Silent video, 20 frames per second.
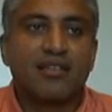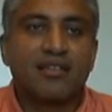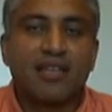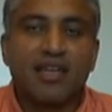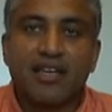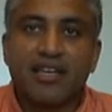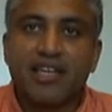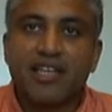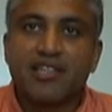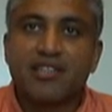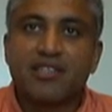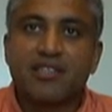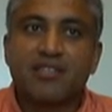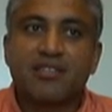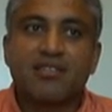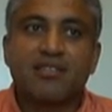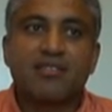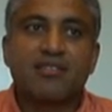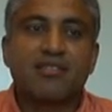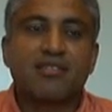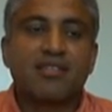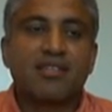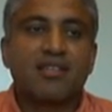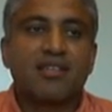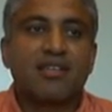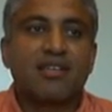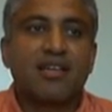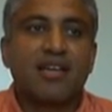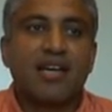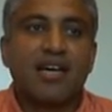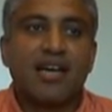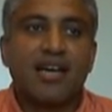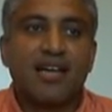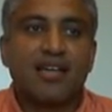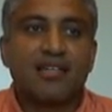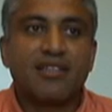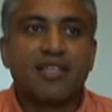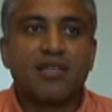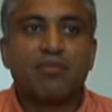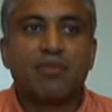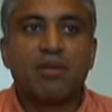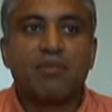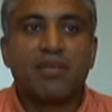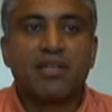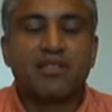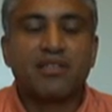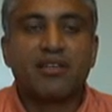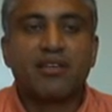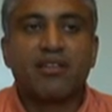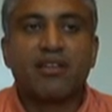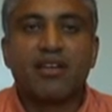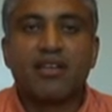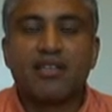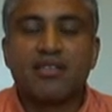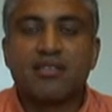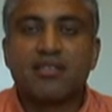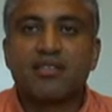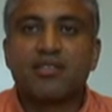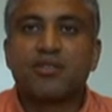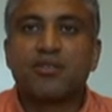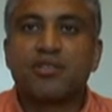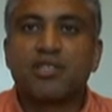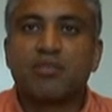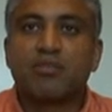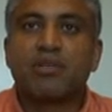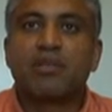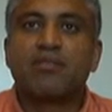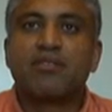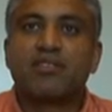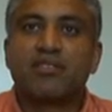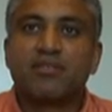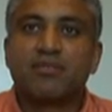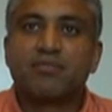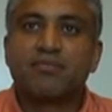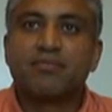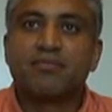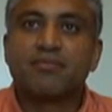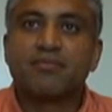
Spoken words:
delegations, and implementing the least security privilege.